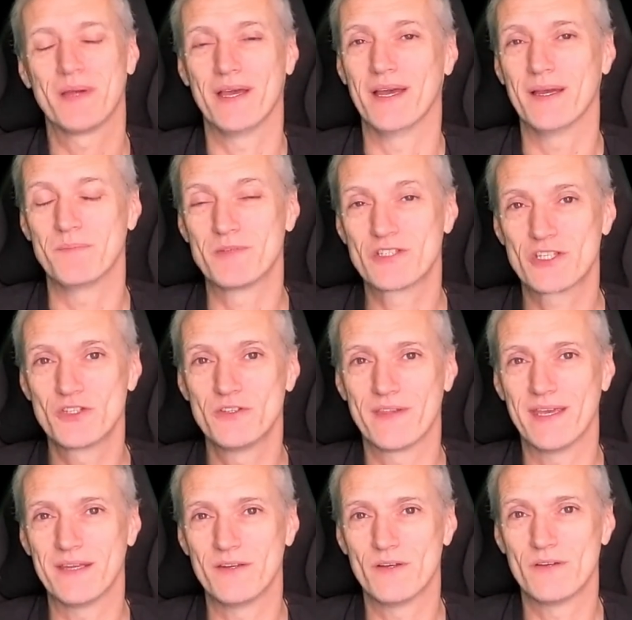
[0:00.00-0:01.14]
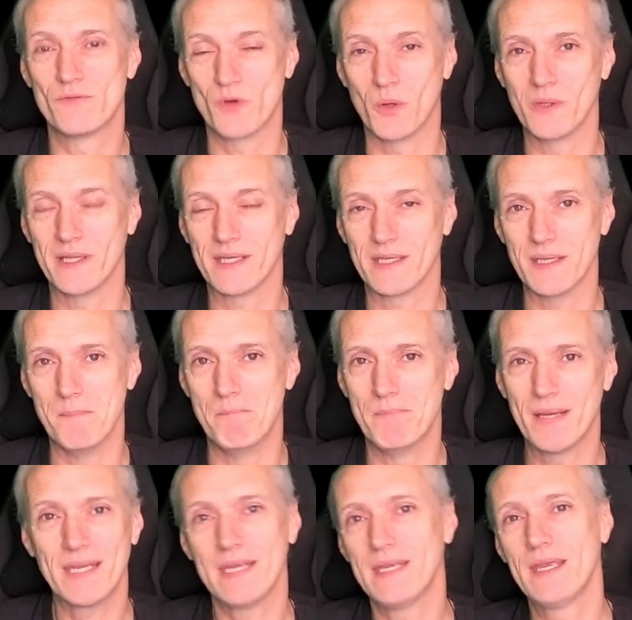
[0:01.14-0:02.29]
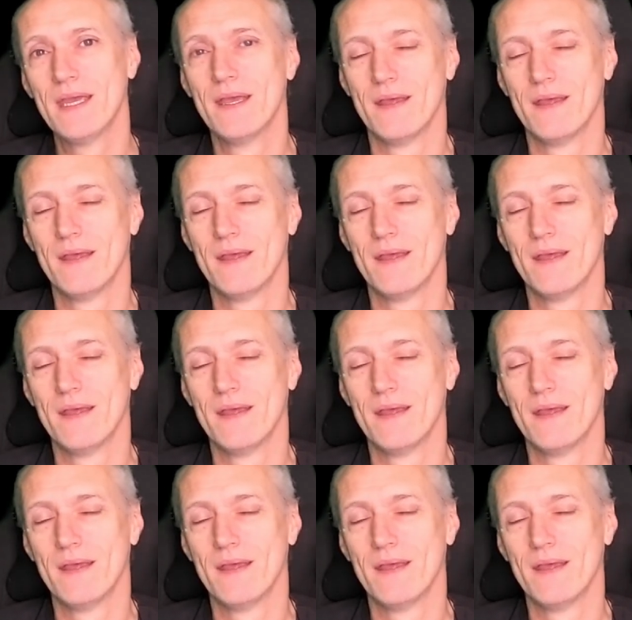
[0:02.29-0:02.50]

I'm sure they're not rolling in money.